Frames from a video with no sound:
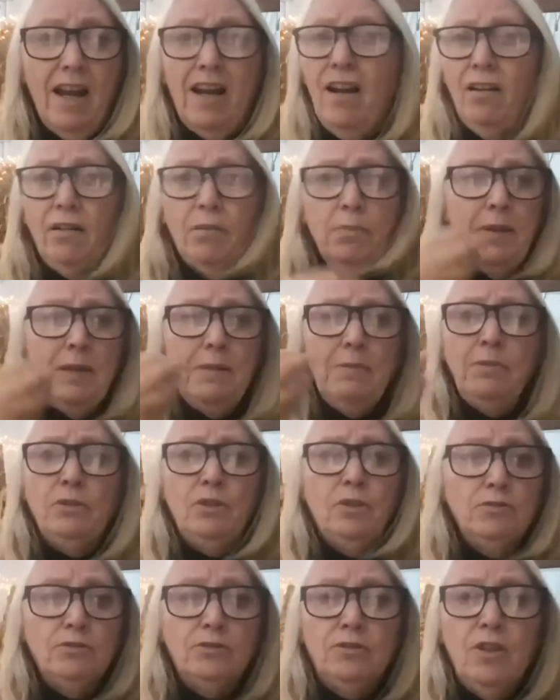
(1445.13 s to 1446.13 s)
A lot of people
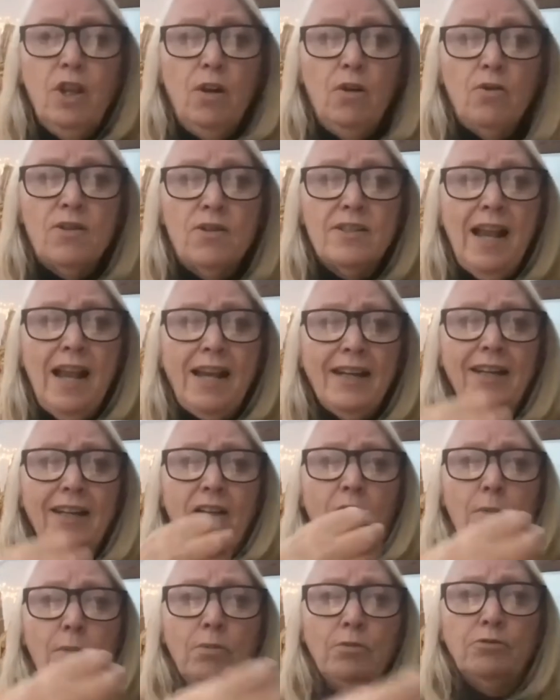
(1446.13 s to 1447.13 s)
don't know
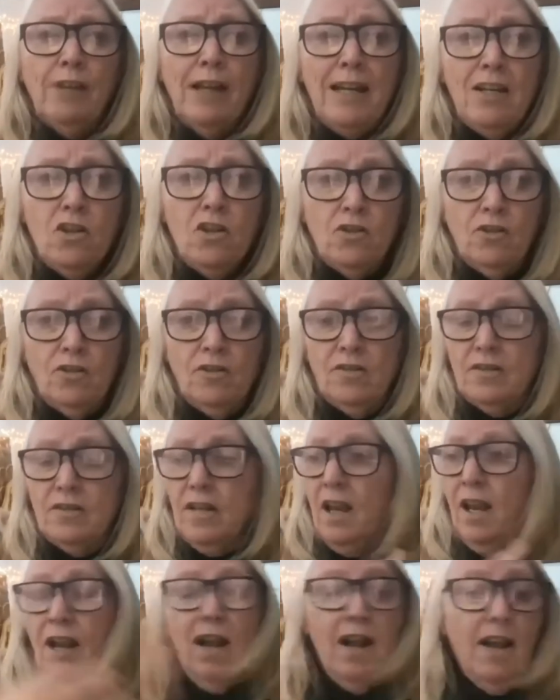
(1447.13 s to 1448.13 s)
psychic operations.